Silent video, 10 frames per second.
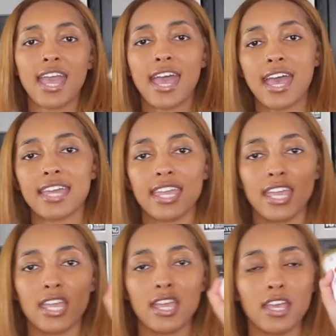add
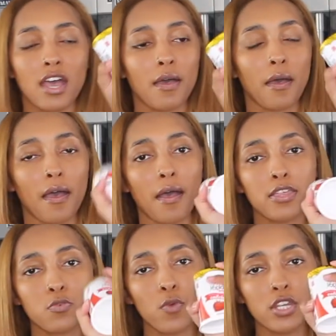a
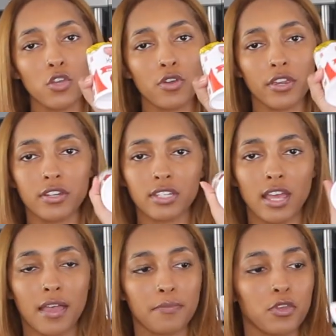You want yogurt,
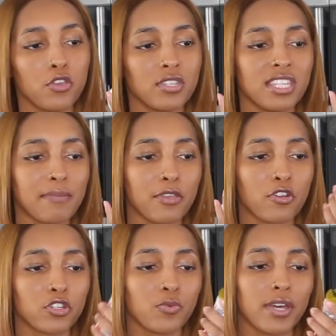um, you can use any type of
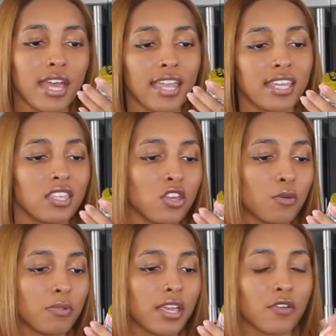yogurt you want. I like the
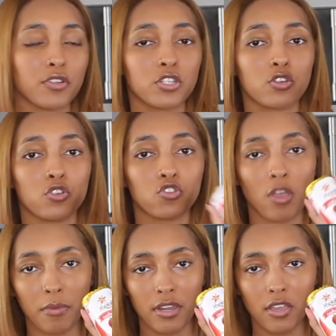Yoplait original
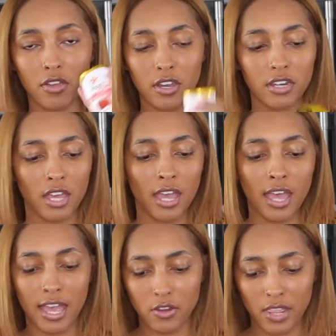strawberry yogurt.
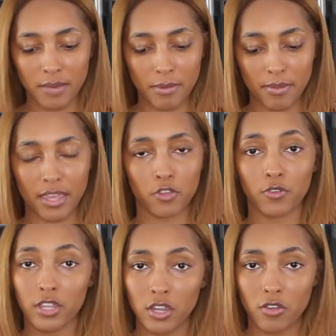I know a lot of people like
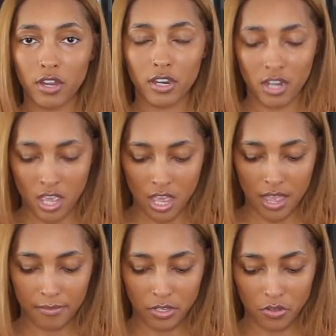Greek yogurt,
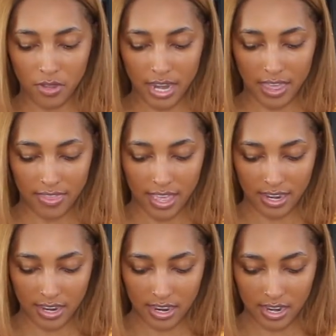um, so you can add
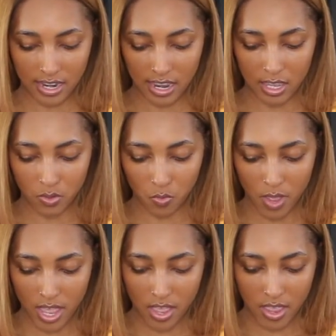that in as
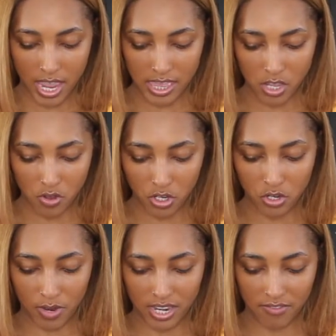well. And then you can
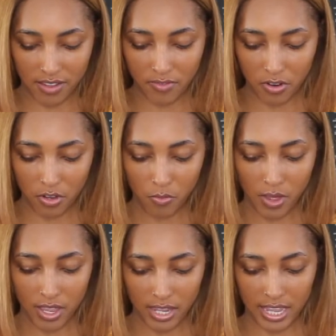do any flavor you
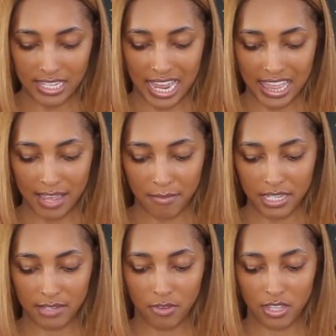want. Like I said, I like my
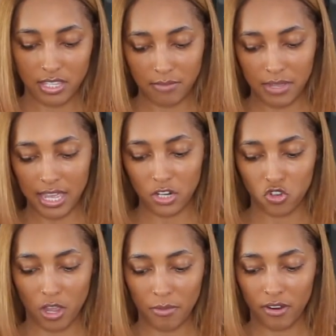smoothie to be kind of
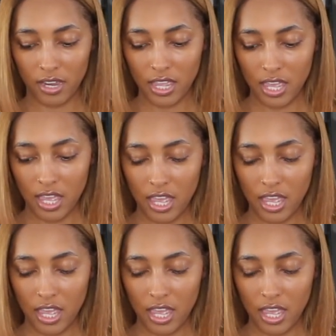strawberry